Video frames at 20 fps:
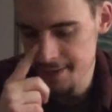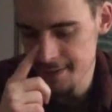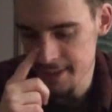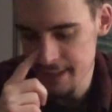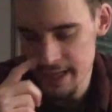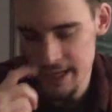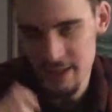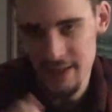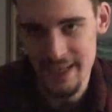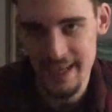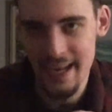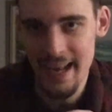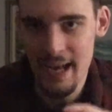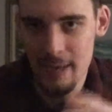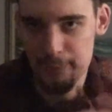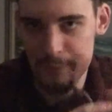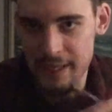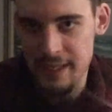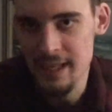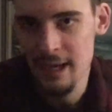It had like an
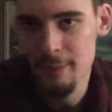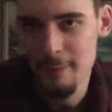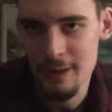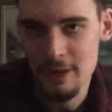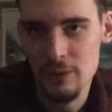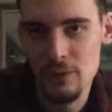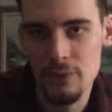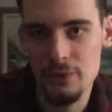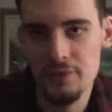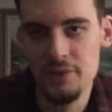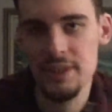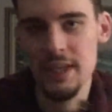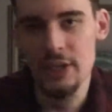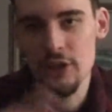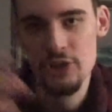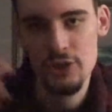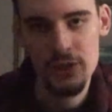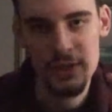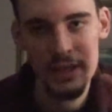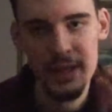Acme Chemical
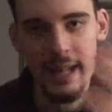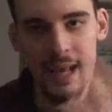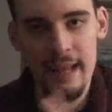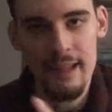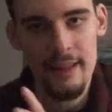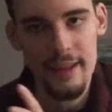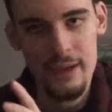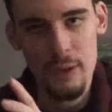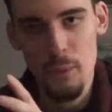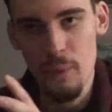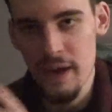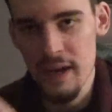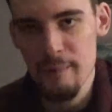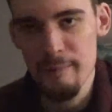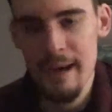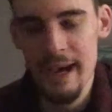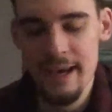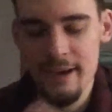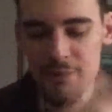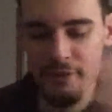section, it had like a Wayne Manor